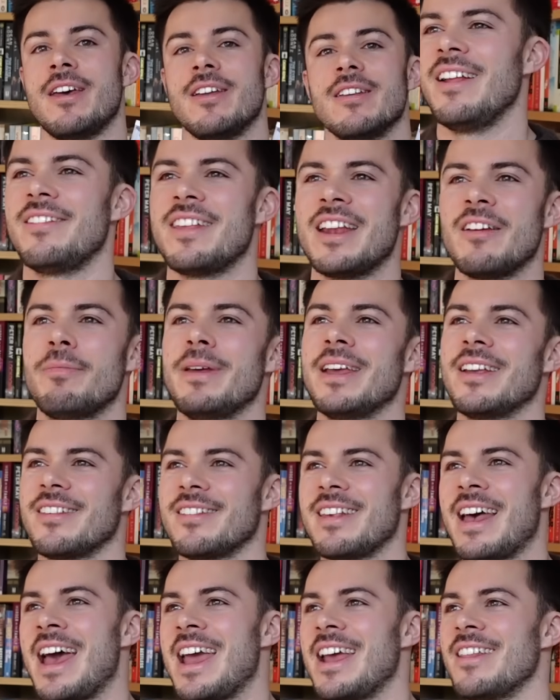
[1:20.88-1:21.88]
Instead of being
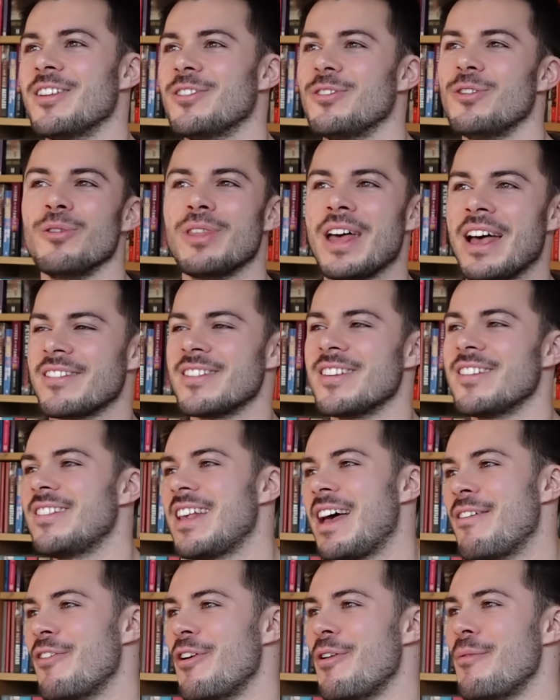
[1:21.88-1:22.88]
set in the
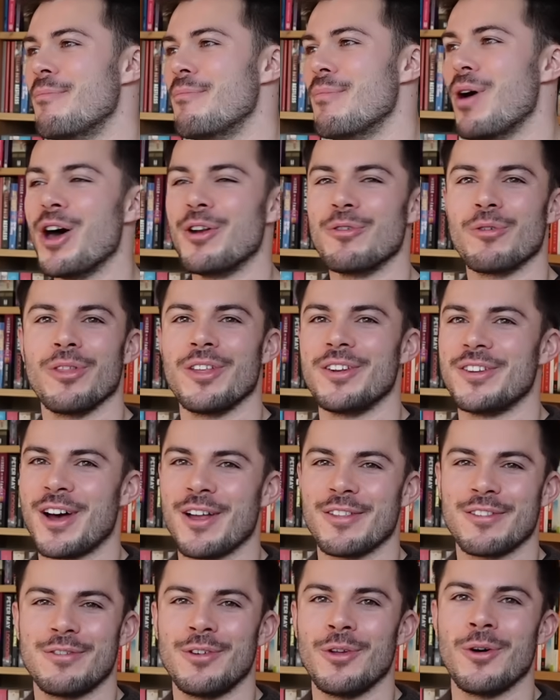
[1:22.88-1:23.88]
2007 murder on the
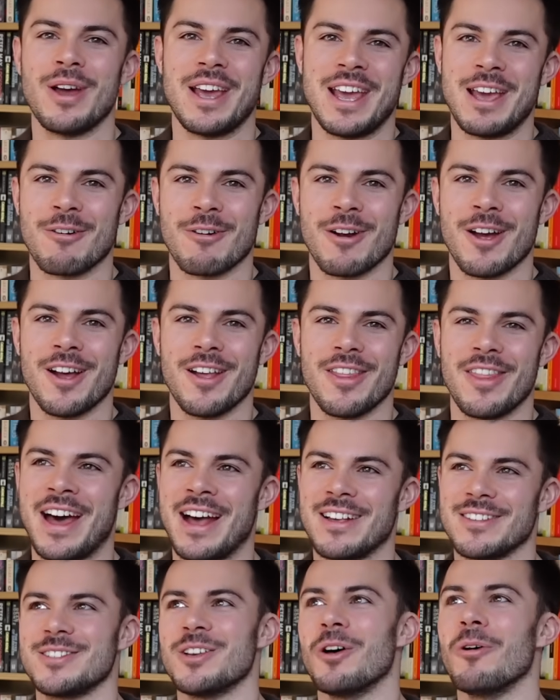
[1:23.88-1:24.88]
dance floor era
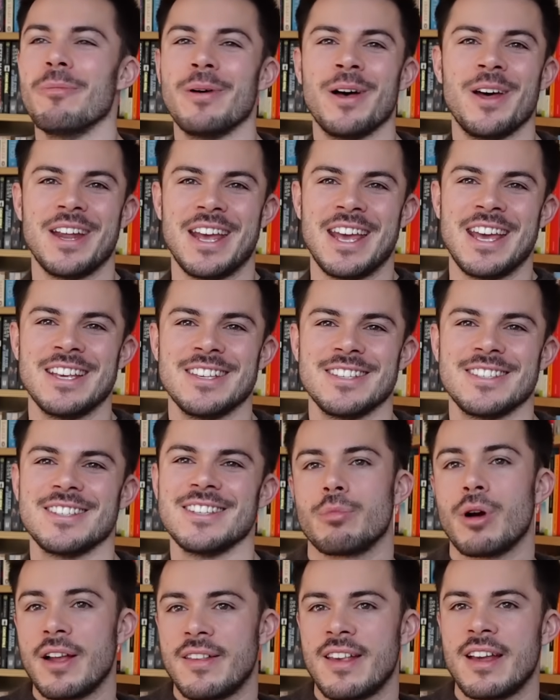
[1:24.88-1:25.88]
that Saltburn is,
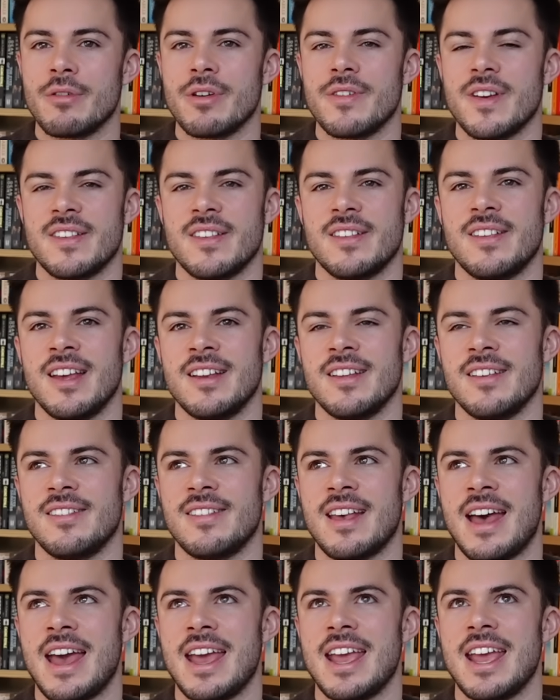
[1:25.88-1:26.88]
Brideshead Revisited is
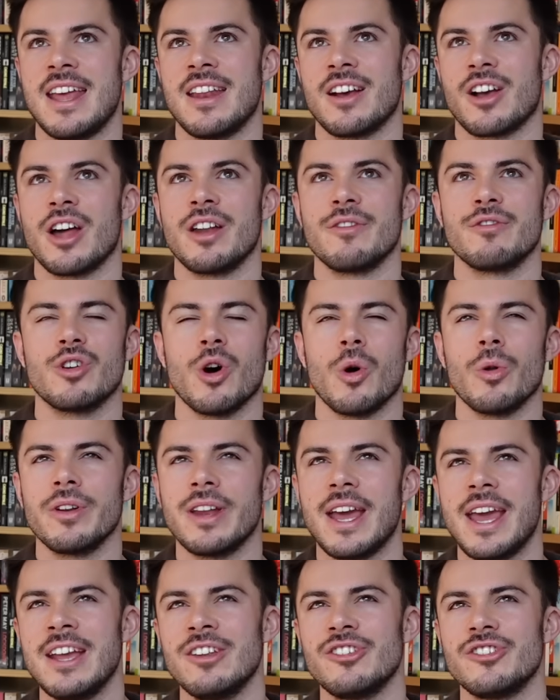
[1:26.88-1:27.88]
set in a kind of golden
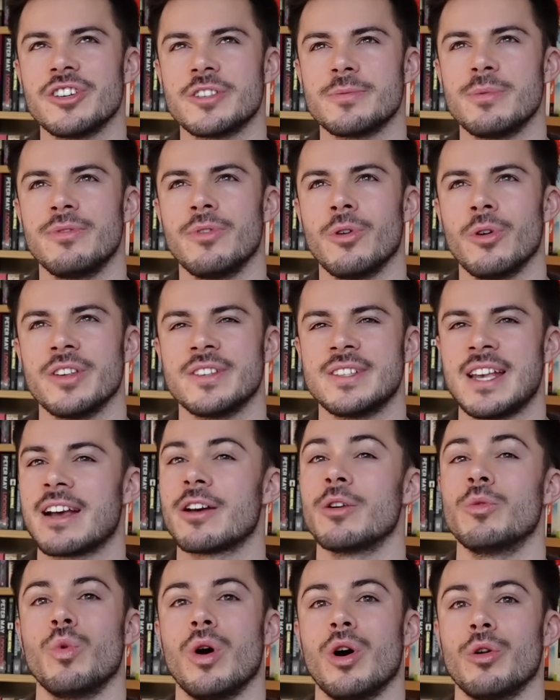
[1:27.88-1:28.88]
age just before the
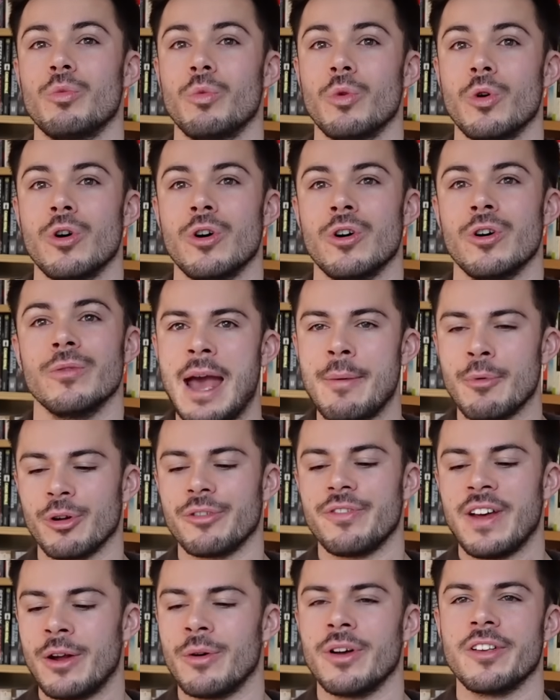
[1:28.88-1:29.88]
Second World War.
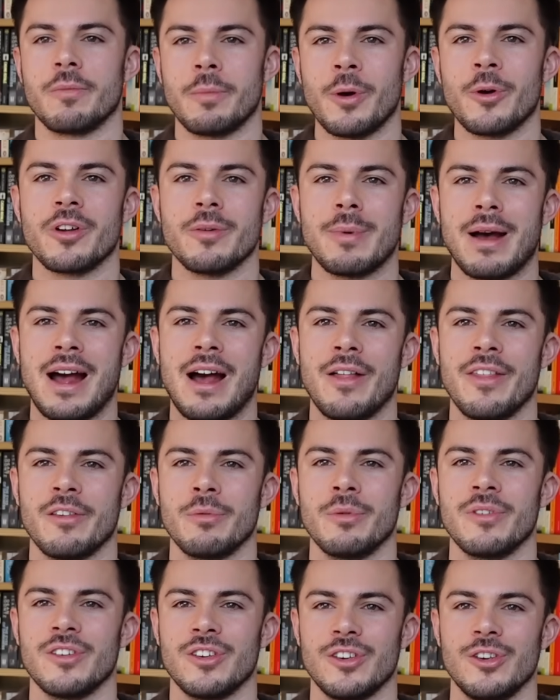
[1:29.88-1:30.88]
Emerald Fennell has spoken about how this
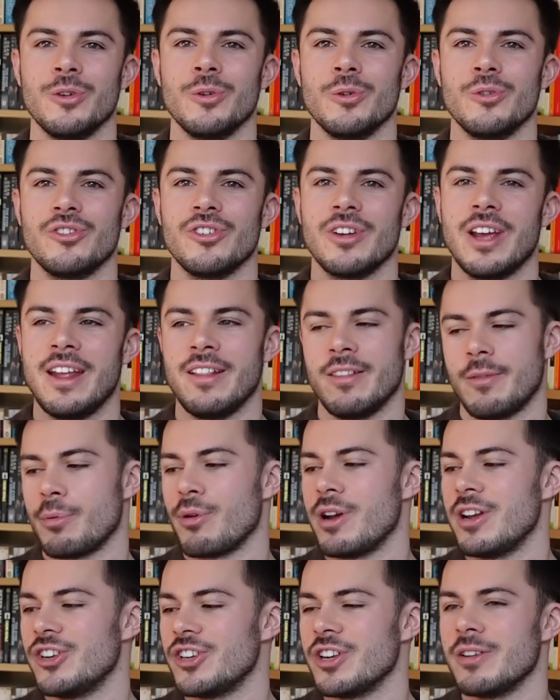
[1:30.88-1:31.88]
was a huge
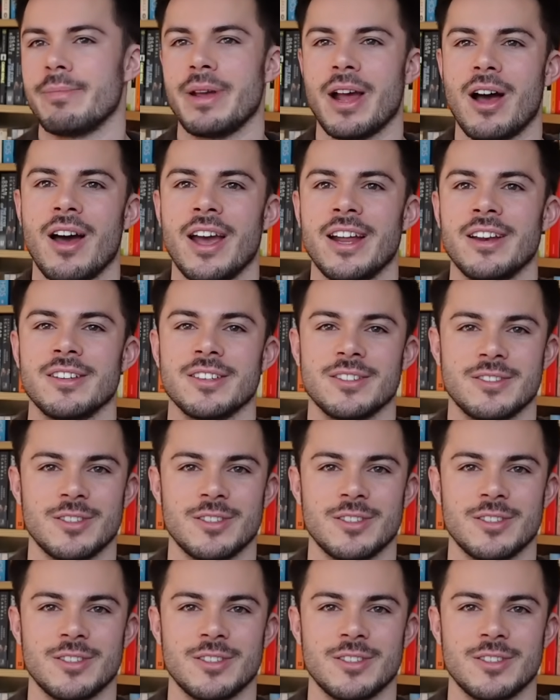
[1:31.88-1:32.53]
inspiration behind